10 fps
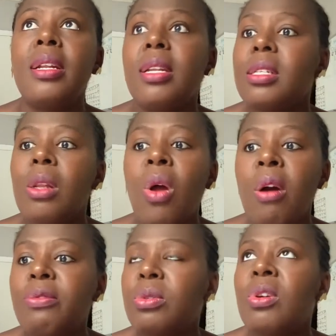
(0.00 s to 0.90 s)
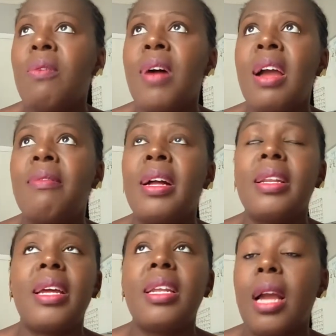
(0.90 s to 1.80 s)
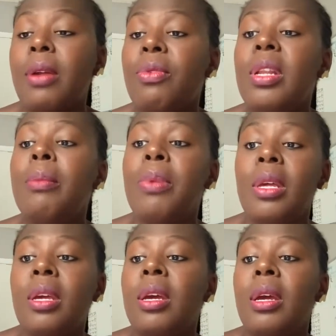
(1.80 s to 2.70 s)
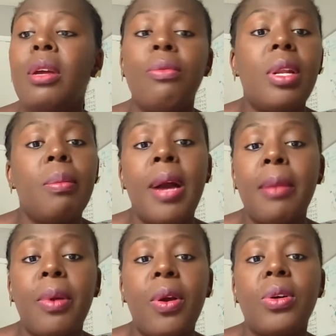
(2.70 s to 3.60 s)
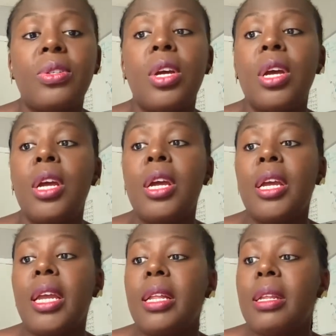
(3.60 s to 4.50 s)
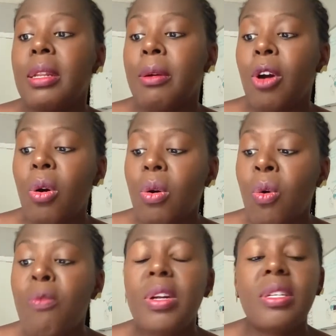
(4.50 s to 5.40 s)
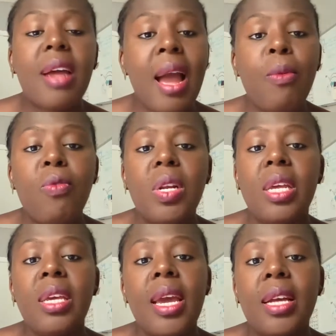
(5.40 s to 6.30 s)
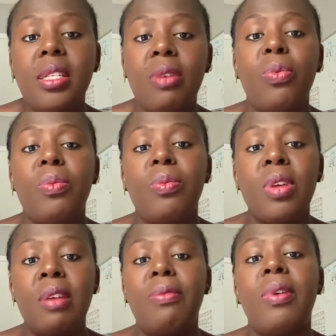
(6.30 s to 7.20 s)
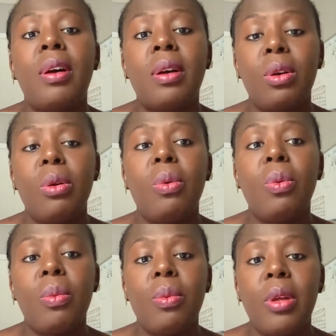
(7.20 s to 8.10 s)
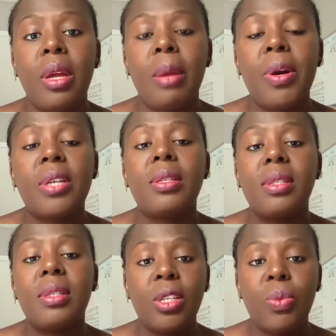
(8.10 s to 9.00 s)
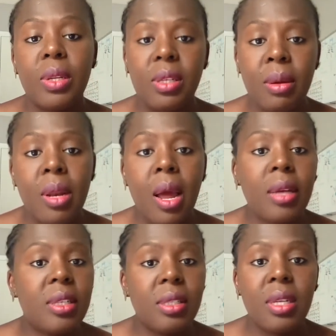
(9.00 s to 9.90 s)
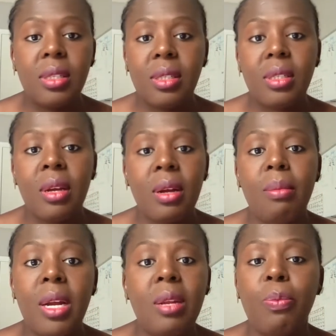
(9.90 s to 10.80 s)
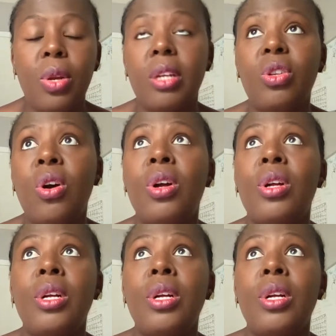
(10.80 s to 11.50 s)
this love to survive, and then it can really be really bad because over time, over the years, if a person stays with a narcissist manipulator